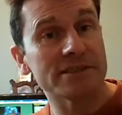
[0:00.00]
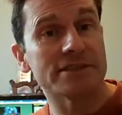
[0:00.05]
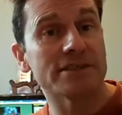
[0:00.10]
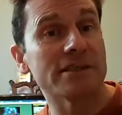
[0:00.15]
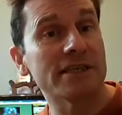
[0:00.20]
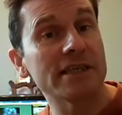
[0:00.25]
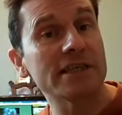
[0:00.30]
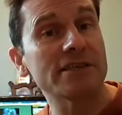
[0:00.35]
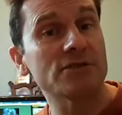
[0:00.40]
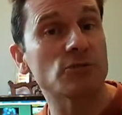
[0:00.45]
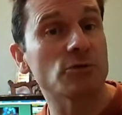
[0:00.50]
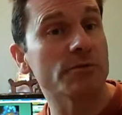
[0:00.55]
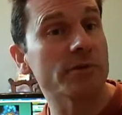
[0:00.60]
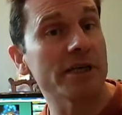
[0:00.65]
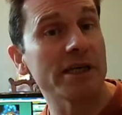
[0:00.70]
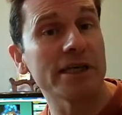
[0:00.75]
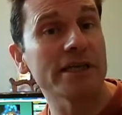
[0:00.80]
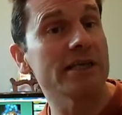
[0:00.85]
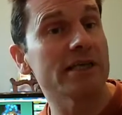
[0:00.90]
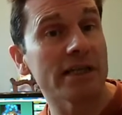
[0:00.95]
and these will
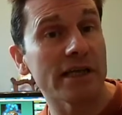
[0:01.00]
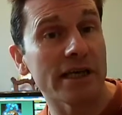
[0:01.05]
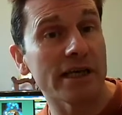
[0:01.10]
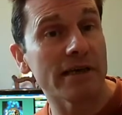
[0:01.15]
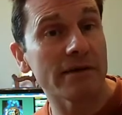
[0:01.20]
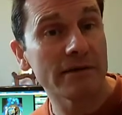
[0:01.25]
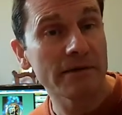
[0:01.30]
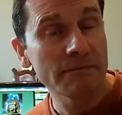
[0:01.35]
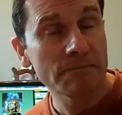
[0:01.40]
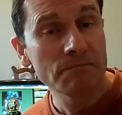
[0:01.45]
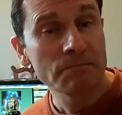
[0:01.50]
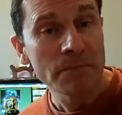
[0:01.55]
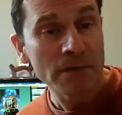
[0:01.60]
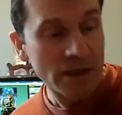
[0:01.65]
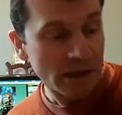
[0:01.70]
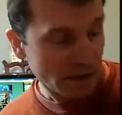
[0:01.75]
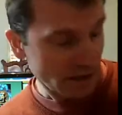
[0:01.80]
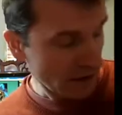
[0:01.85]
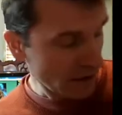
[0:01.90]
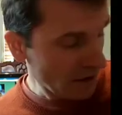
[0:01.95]
be in
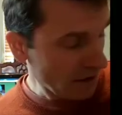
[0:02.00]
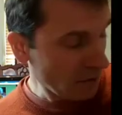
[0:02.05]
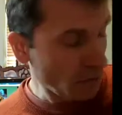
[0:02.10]
there,